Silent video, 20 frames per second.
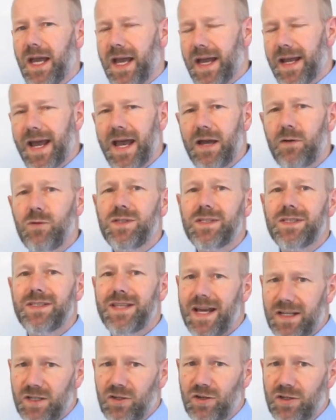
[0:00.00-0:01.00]
And how is
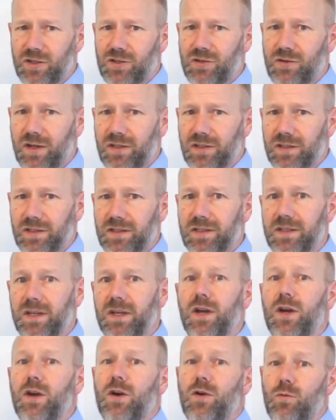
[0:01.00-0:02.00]
that constructed?
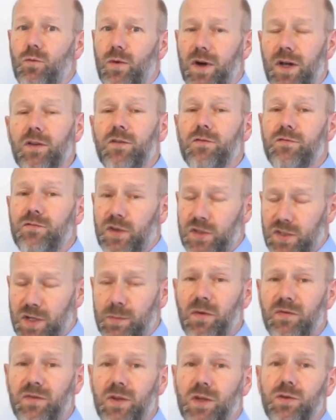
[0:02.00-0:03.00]
Well, for
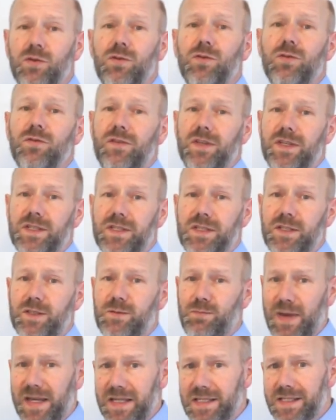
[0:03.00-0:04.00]
some of you, this is
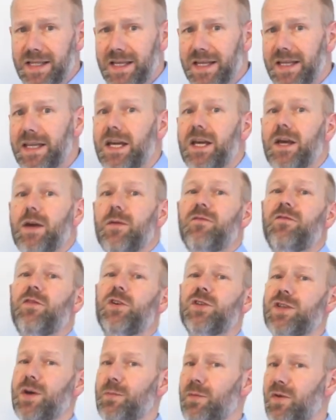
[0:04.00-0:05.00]
basic.
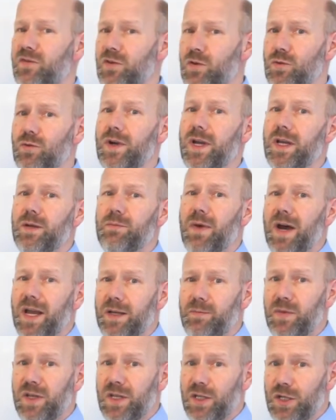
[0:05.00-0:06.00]
For some of you, it
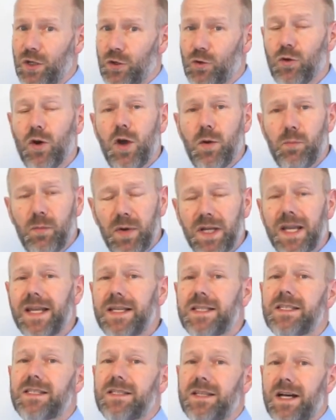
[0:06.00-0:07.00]
might be new. But
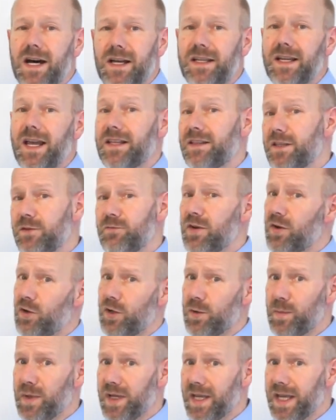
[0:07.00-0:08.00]
let's start at the
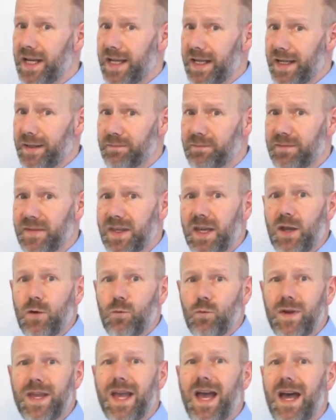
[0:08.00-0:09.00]
very beginning.
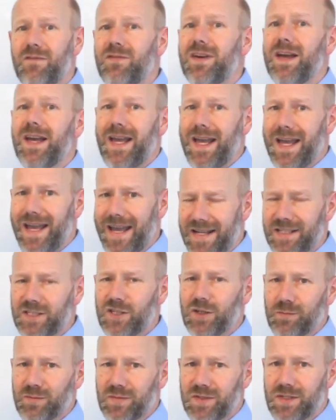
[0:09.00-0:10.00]
We have
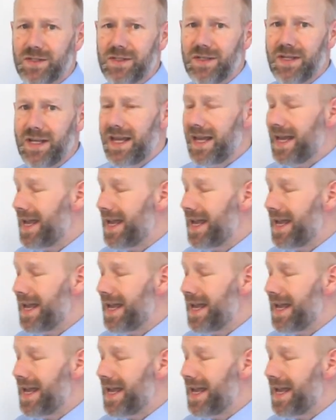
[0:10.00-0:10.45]
atoms.